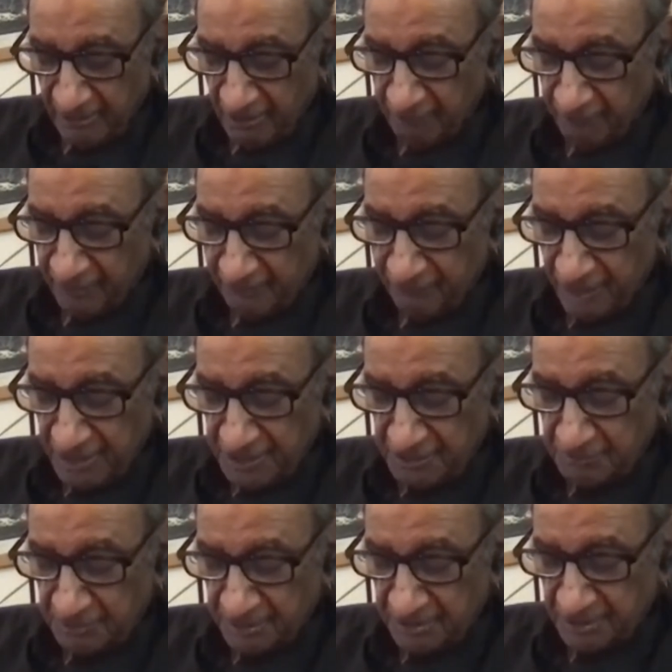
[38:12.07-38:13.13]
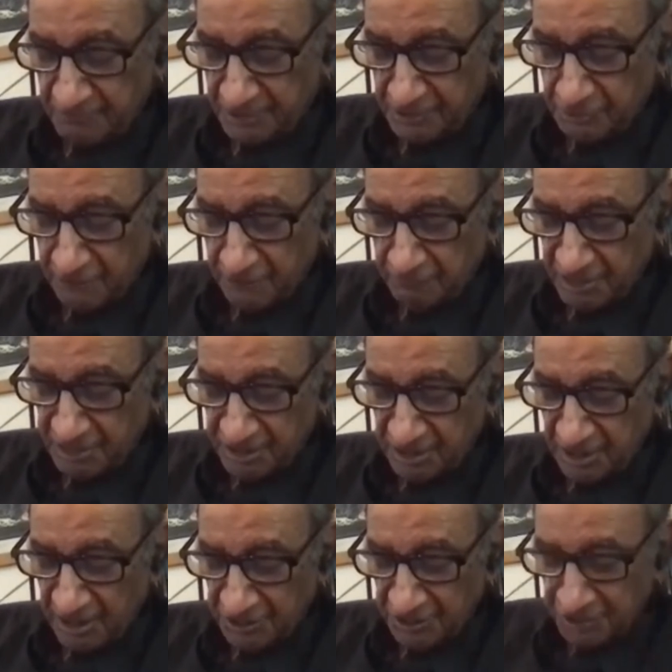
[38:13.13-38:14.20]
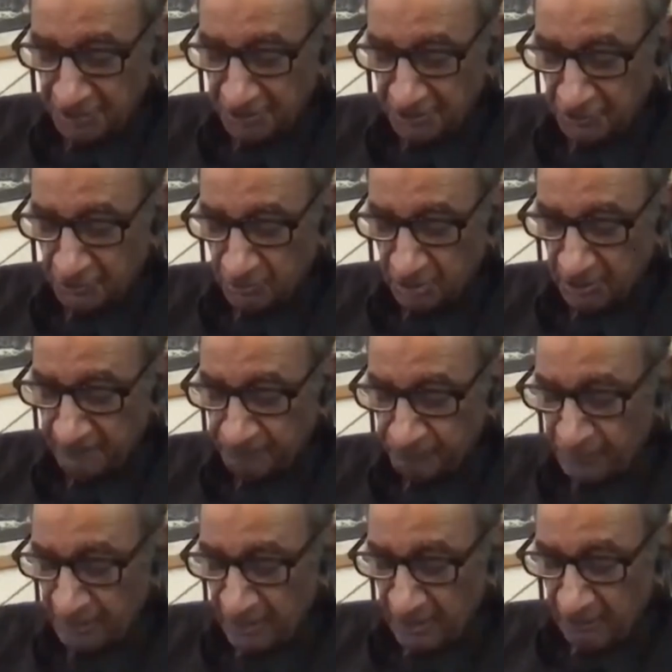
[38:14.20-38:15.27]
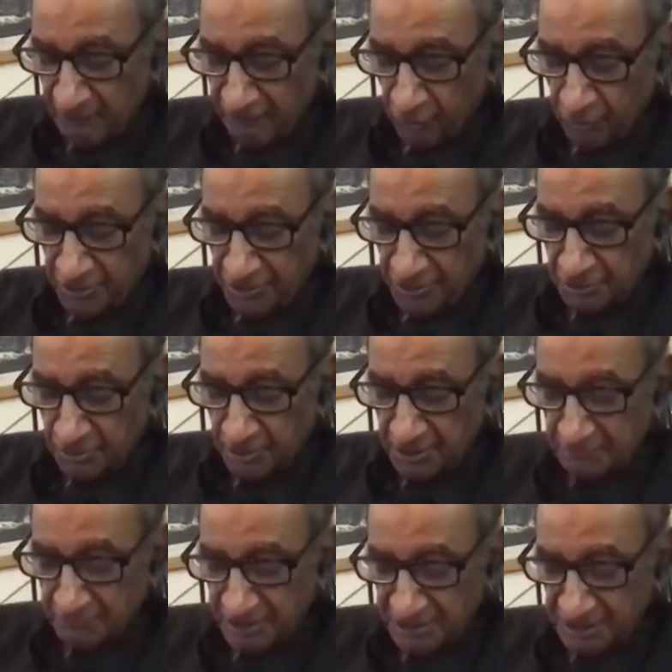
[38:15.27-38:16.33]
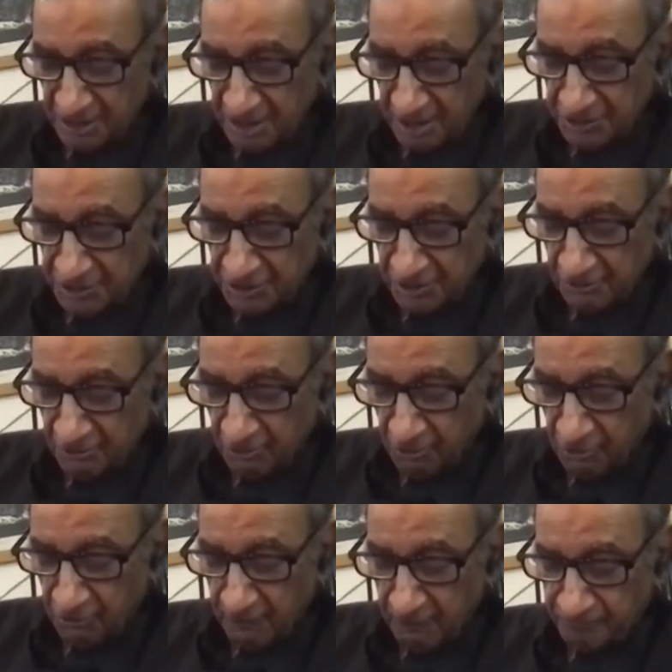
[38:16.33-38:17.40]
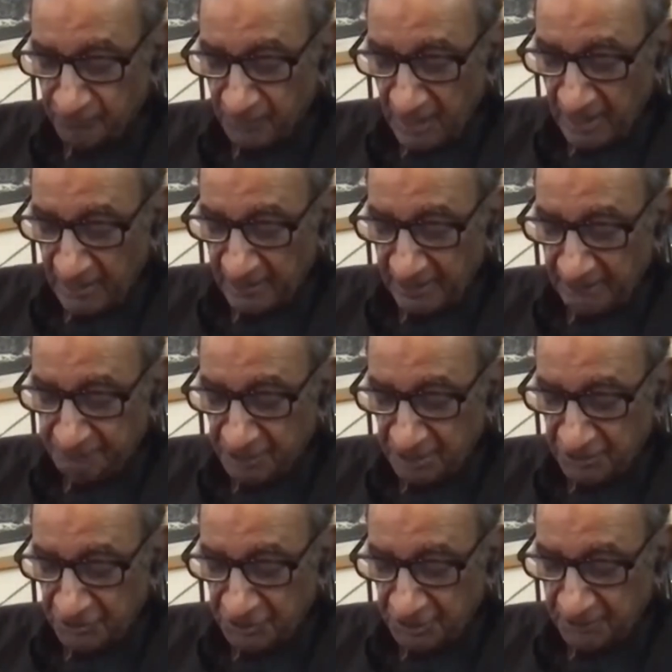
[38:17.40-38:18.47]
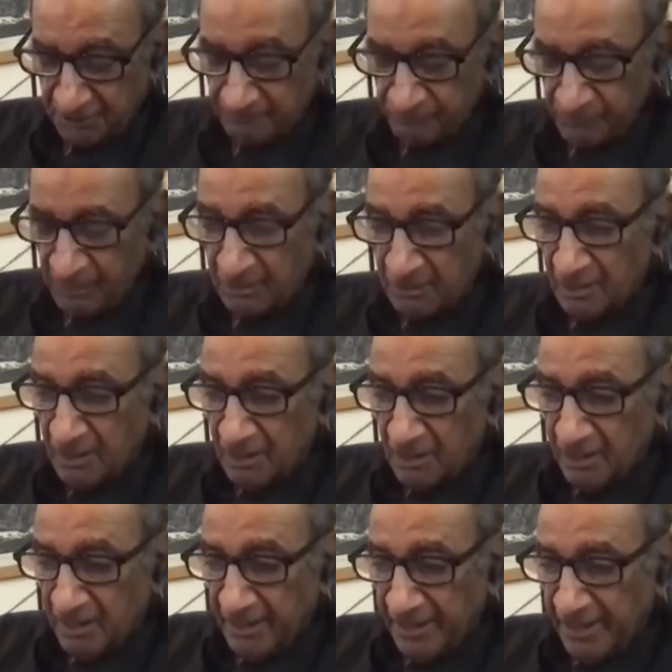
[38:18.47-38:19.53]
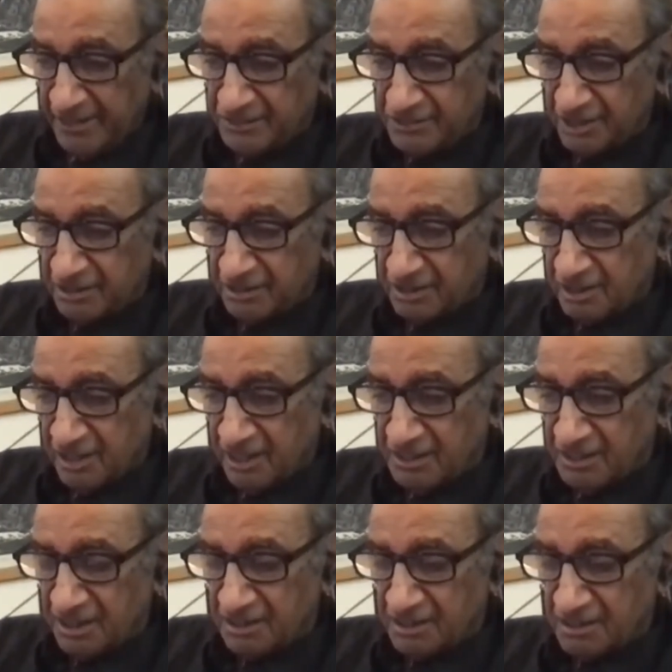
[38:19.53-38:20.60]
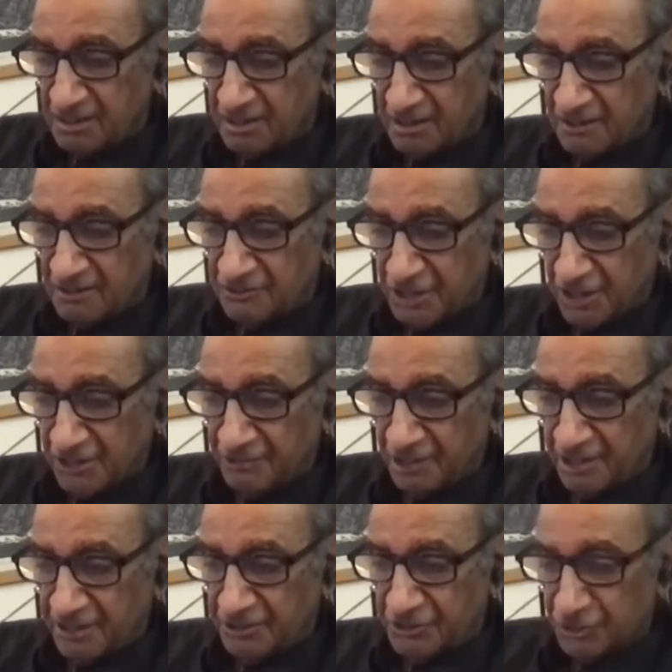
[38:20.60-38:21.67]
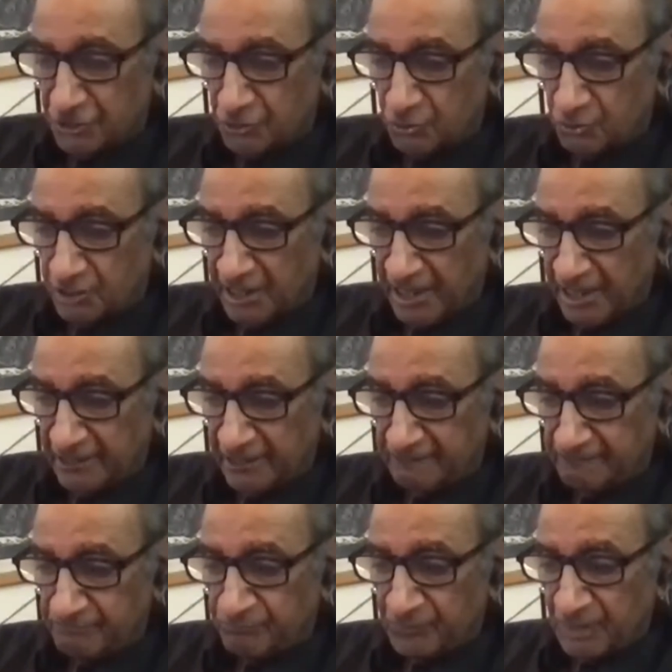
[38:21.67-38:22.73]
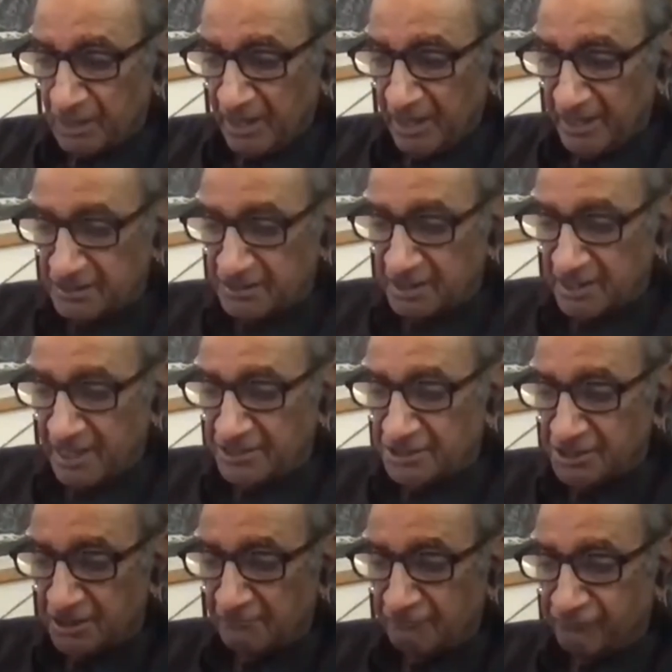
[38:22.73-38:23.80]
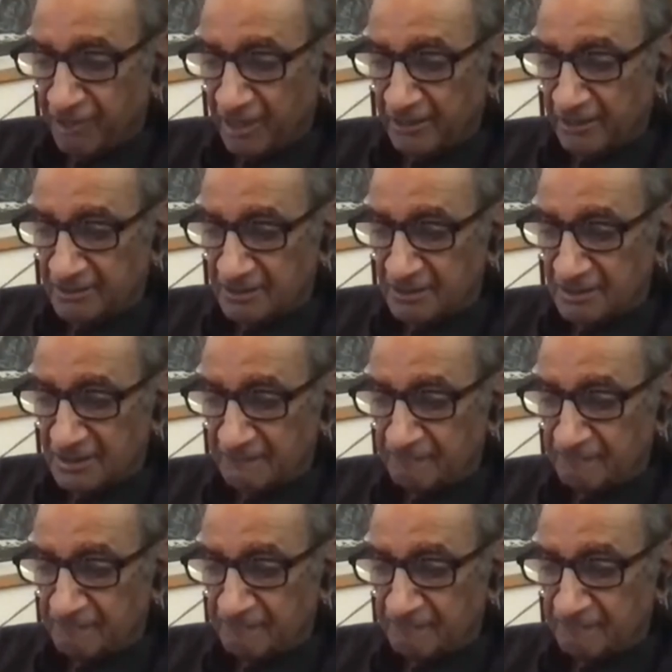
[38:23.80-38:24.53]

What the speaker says: investment between mitigation to a focus towards mitigation or adaptation. Is it generally true that international funds